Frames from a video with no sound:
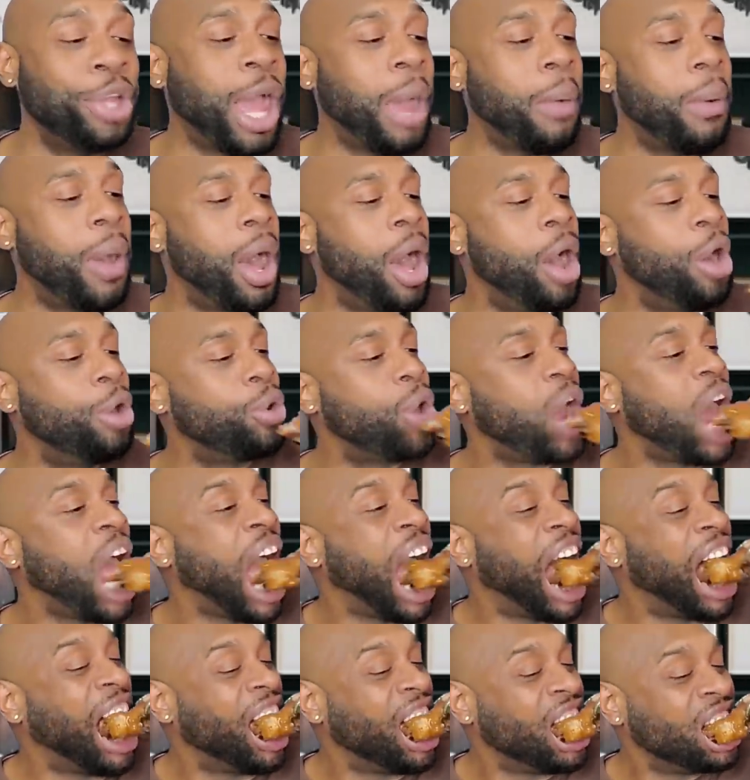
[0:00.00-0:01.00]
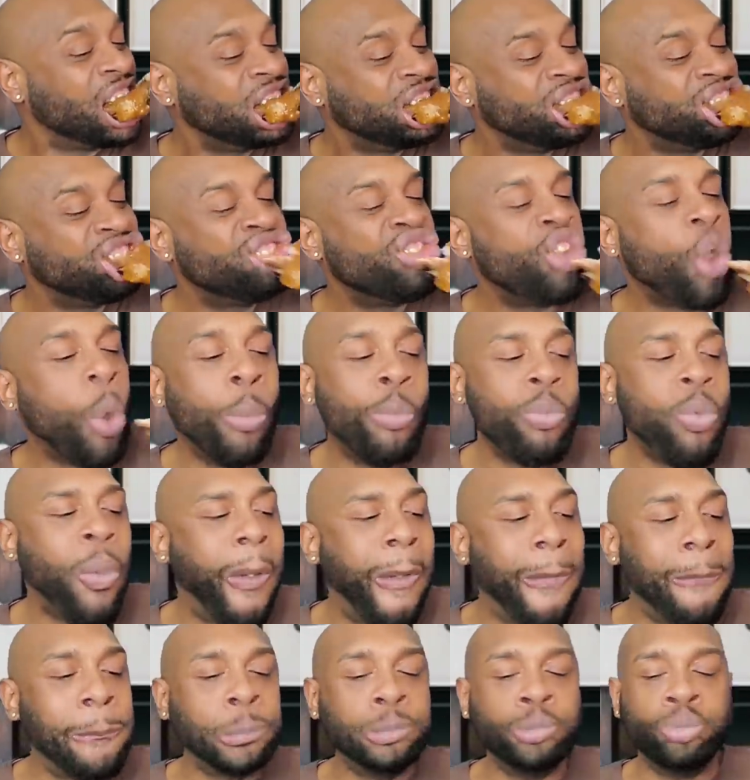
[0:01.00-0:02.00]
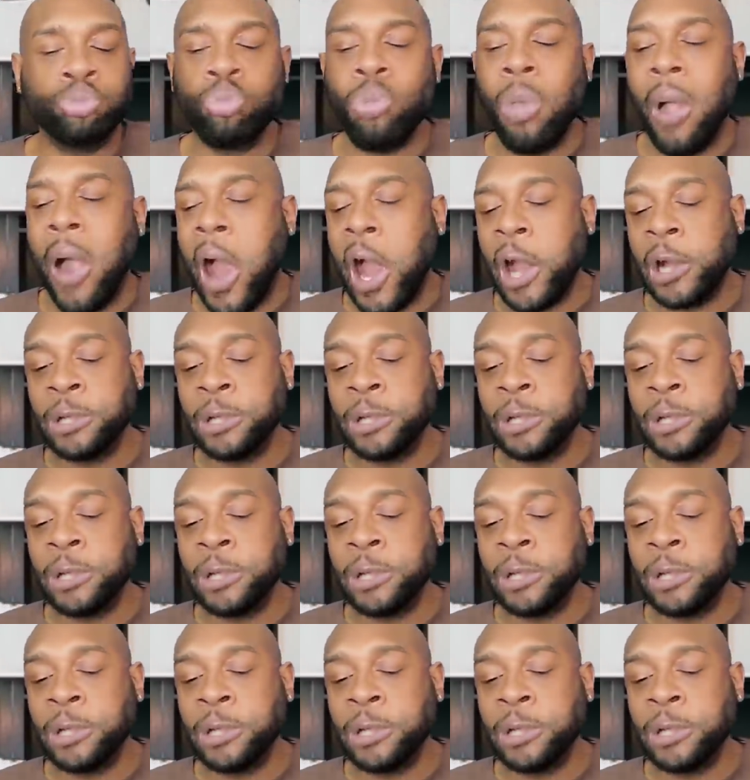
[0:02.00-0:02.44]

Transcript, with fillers: thought y'all were hungry. Mm.